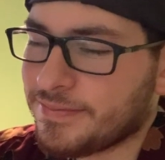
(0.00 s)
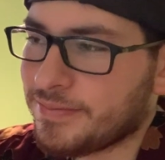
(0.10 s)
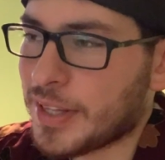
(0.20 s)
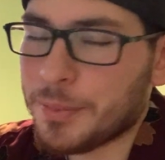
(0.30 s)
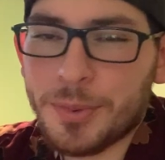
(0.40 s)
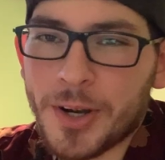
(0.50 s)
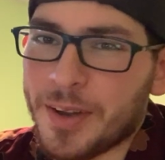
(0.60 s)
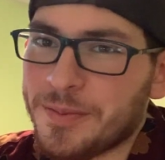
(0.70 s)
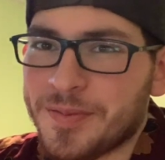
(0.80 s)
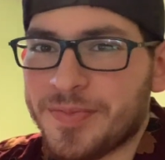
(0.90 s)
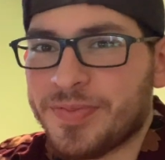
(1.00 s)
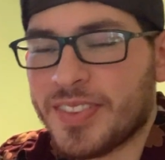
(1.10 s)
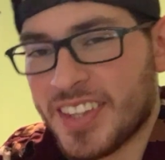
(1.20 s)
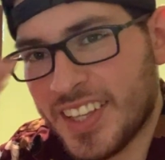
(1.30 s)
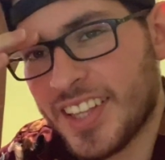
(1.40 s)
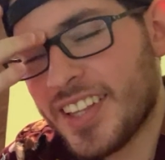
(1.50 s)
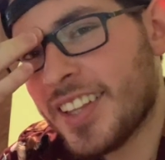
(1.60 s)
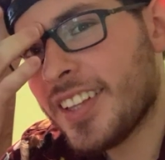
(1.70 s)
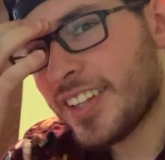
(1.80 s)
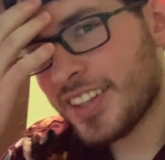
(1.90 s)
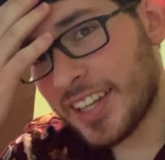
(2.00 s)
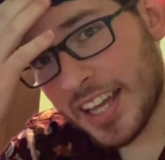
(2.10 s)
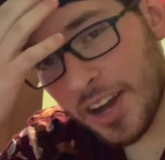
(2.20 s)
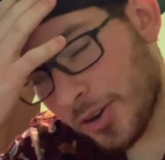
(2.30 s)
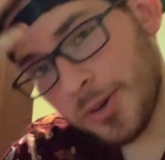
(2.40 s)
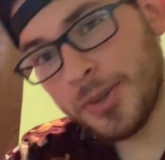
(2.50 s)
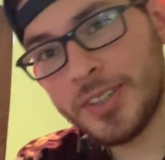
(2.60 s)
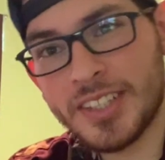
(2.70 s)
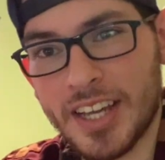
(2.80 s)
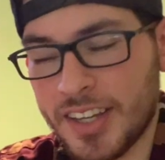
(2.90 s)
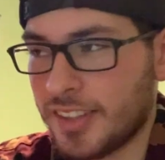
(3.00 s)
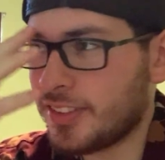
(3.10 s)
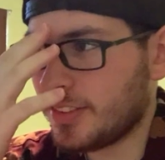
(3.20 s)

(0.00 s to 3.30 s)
Like, bro. Like, how cool is that?